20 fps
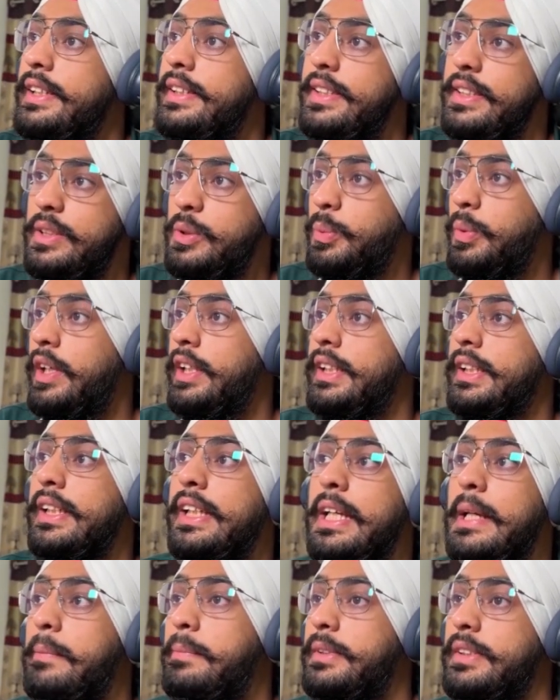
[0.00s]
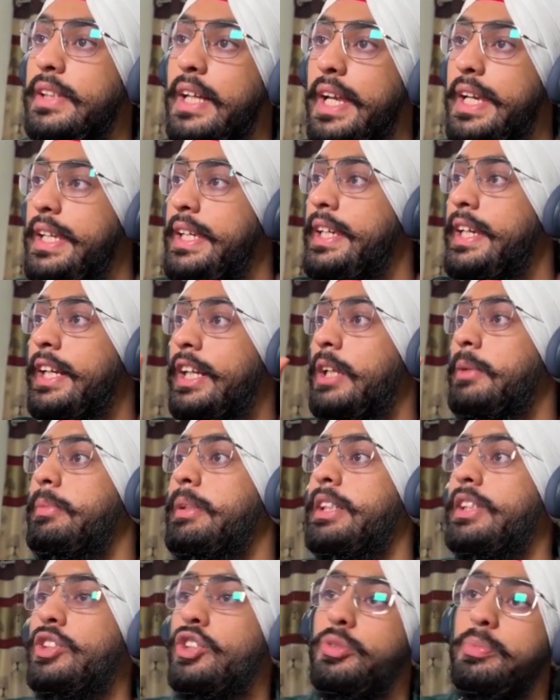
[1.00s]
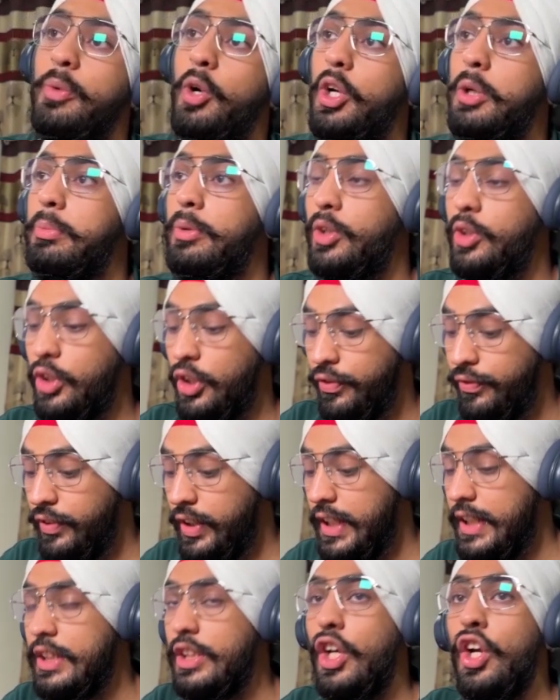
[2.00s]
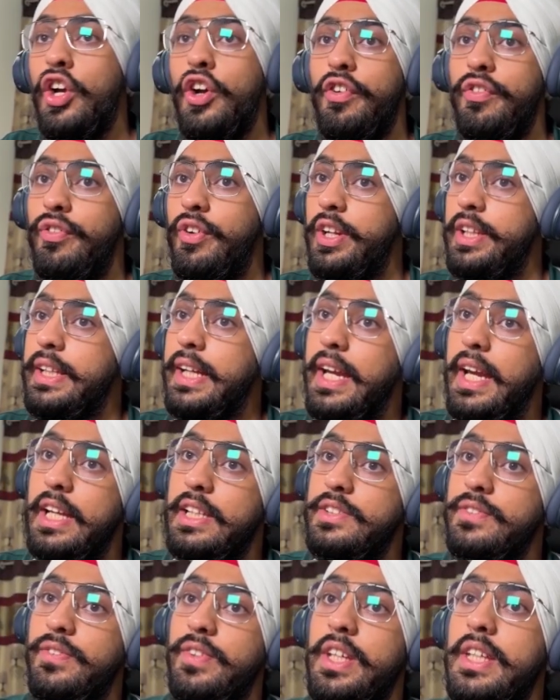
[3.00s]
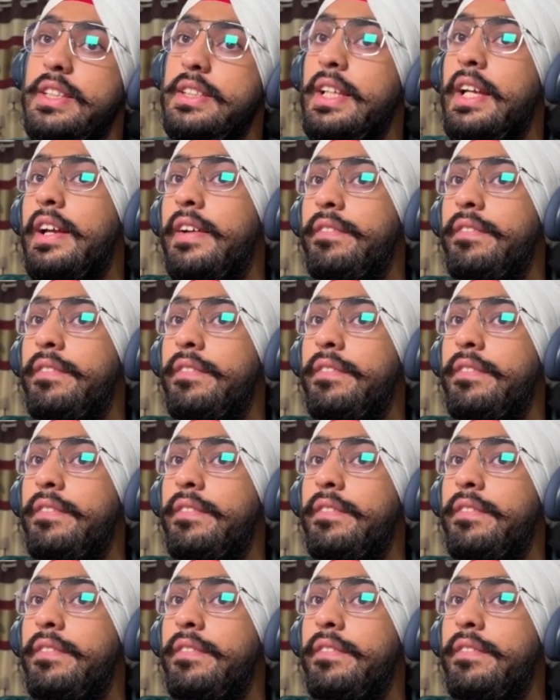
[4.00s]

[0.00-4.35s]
This one keeps a little bit small amount of ETH for the gas fees,